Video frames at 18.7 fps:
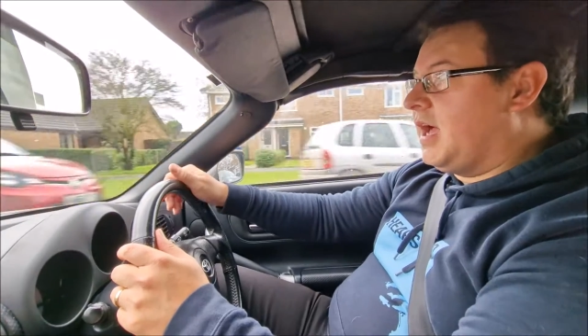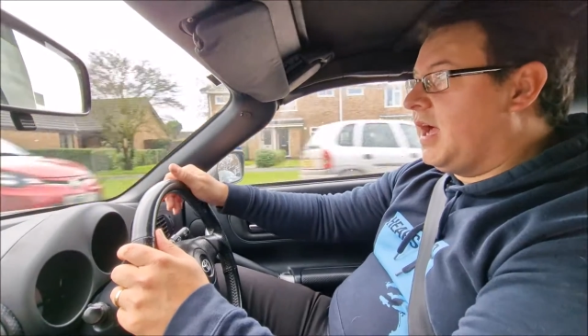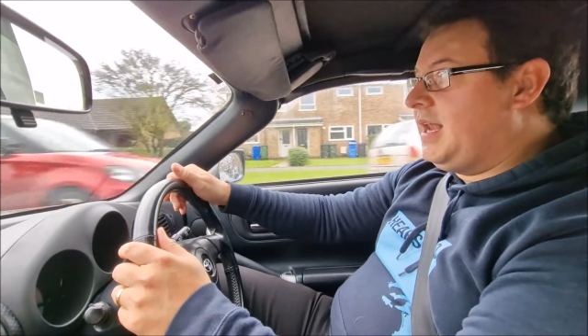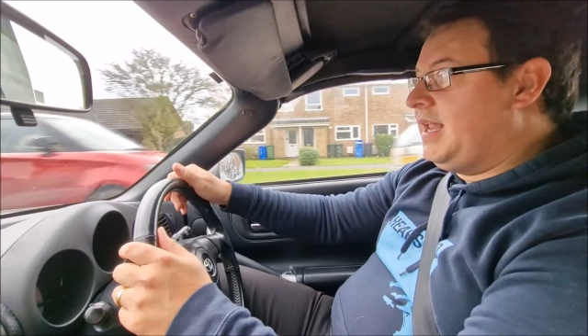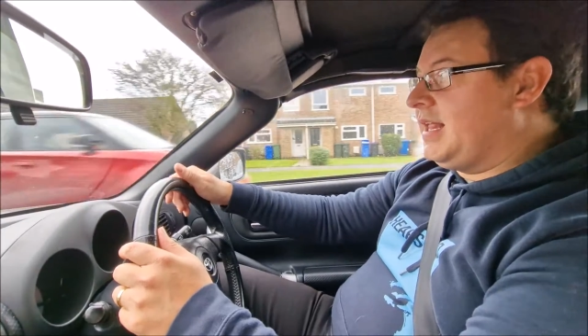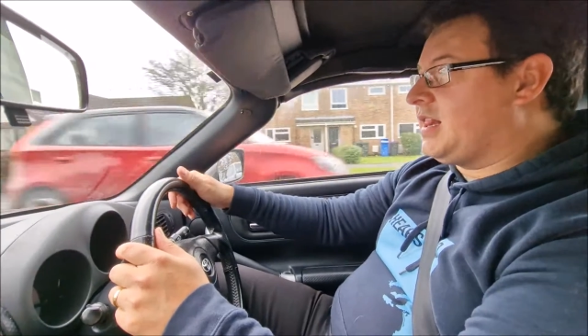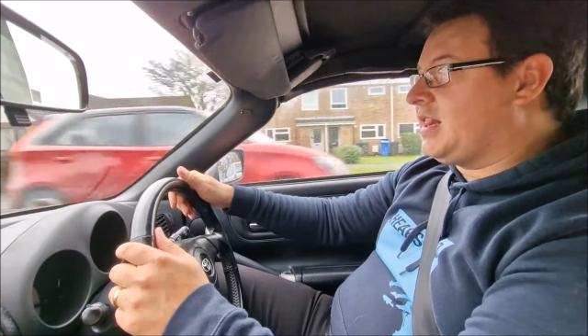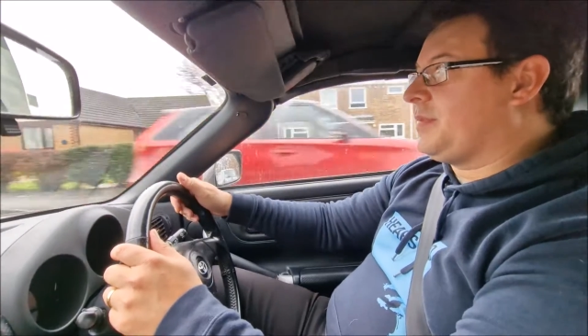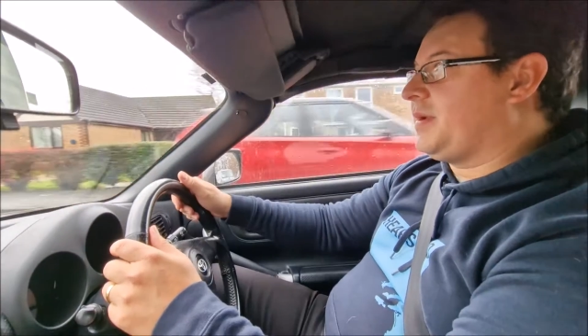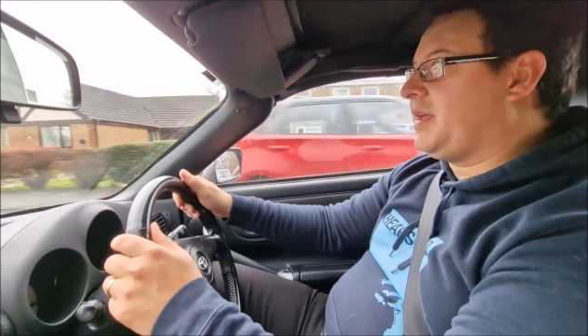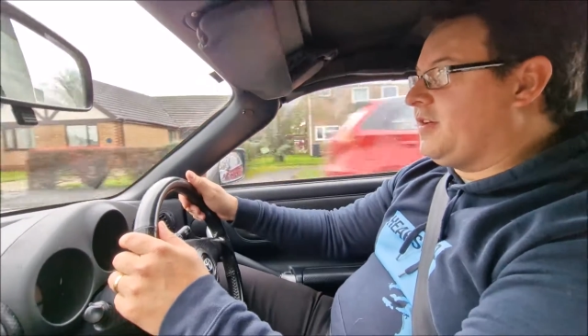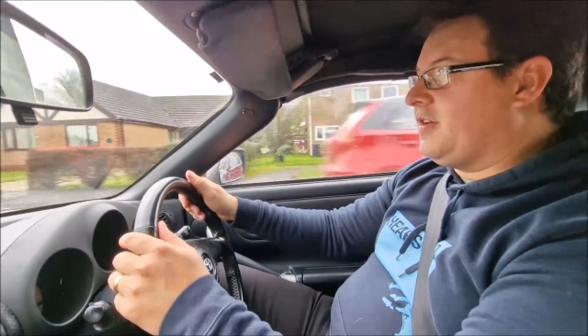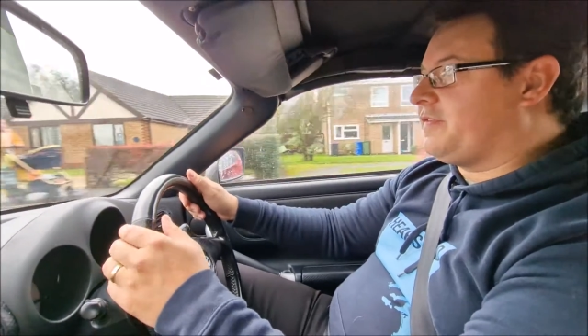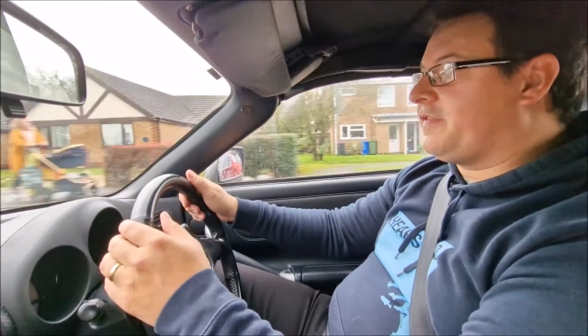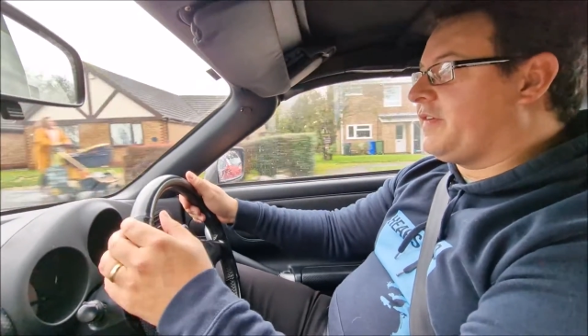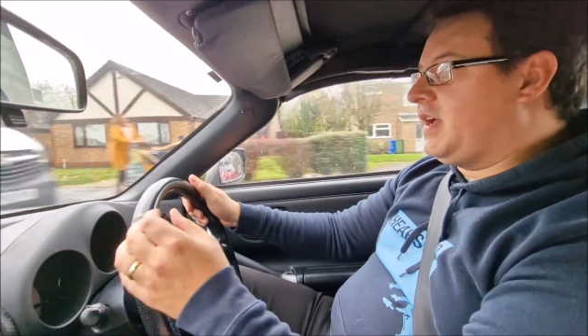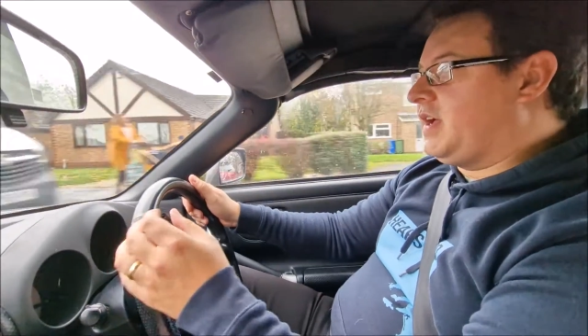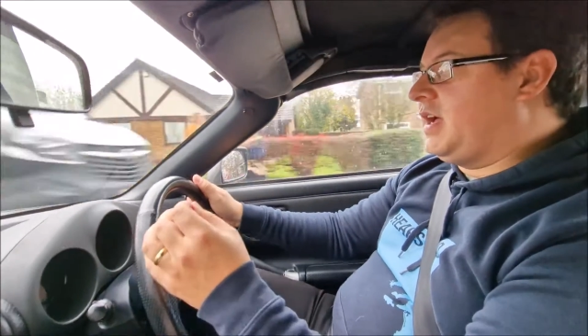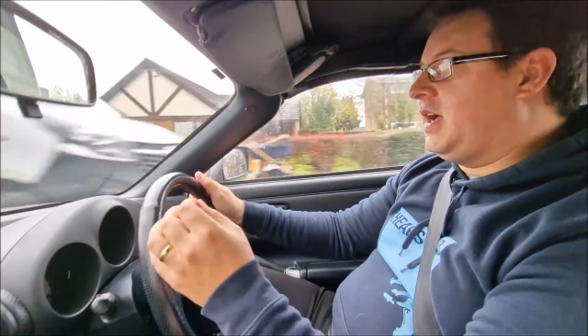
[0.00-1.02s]
a little bit
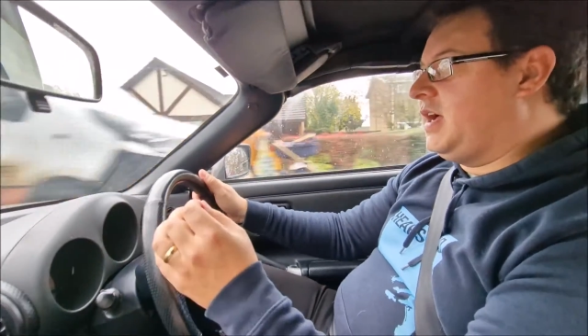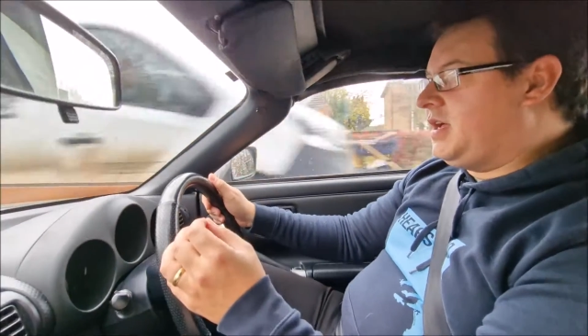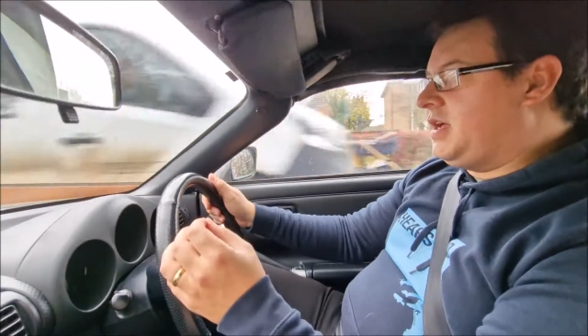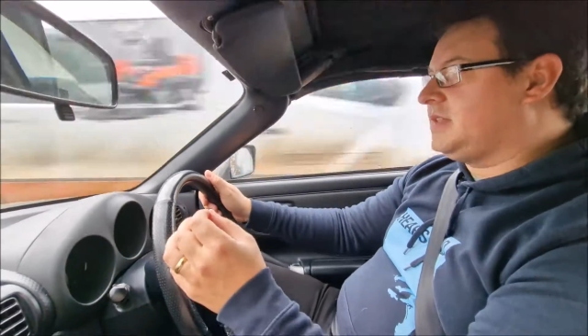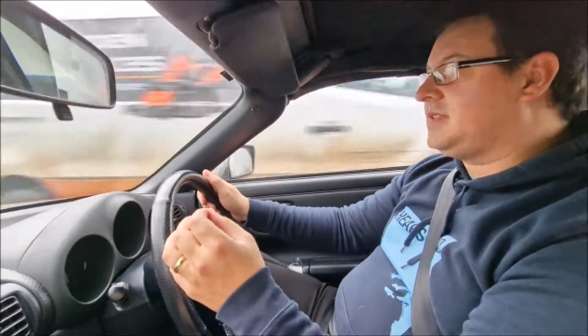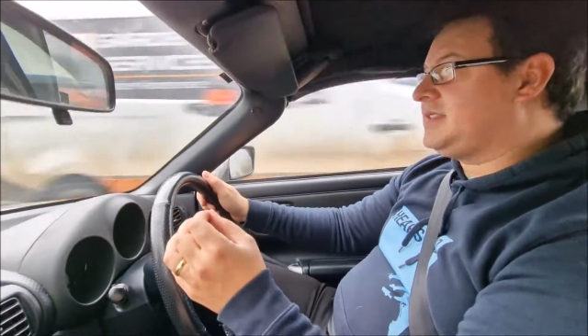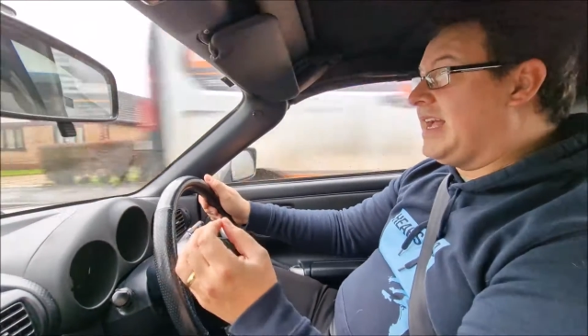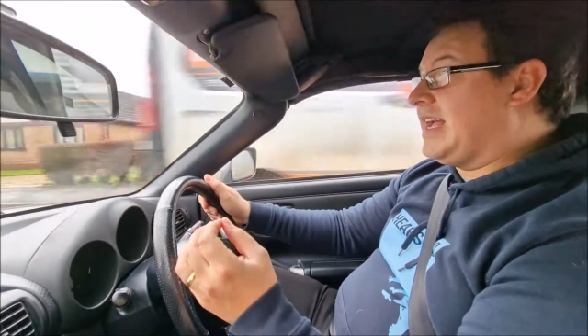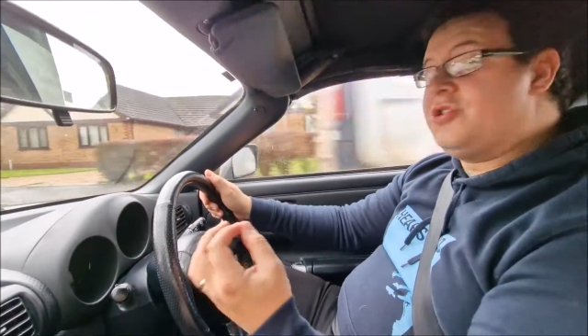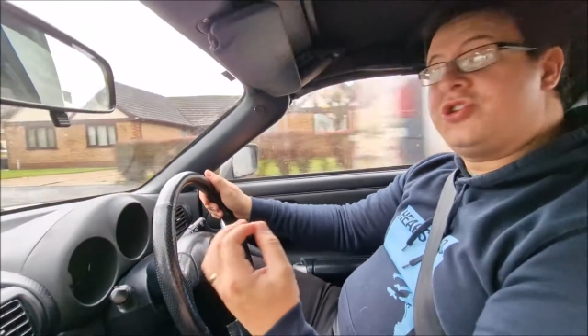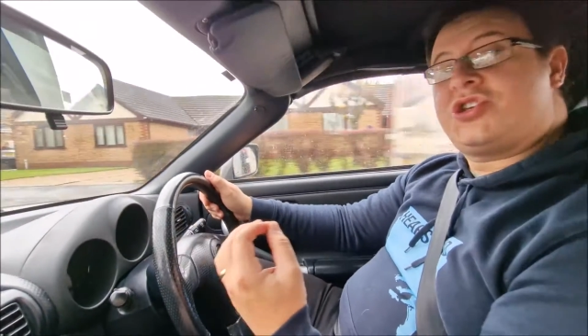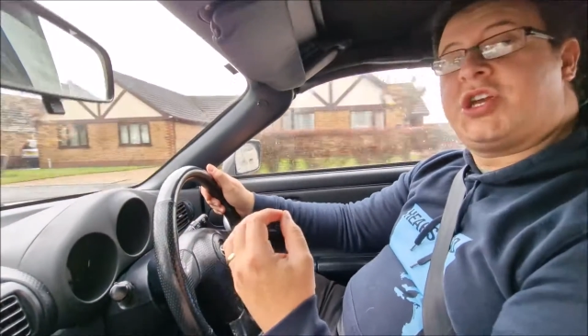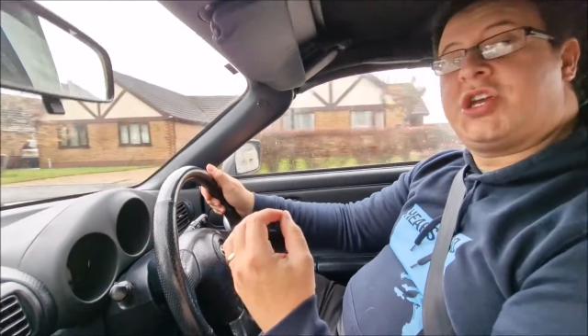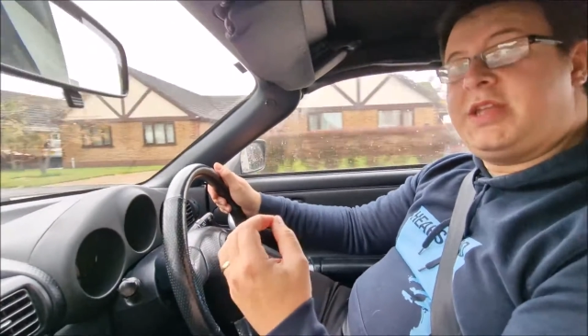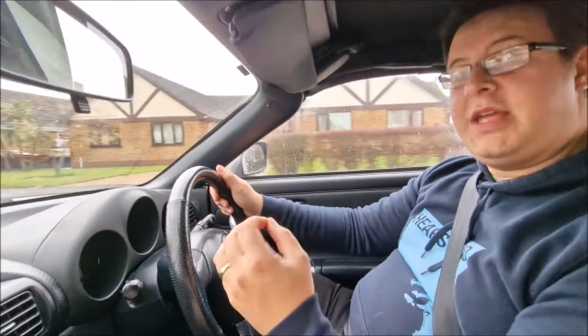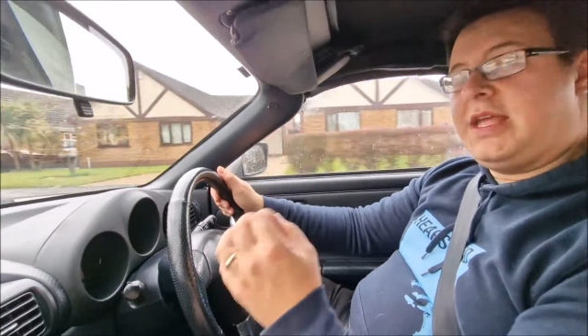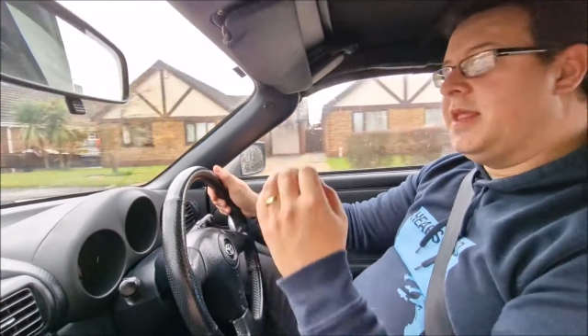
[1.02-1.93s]
of tension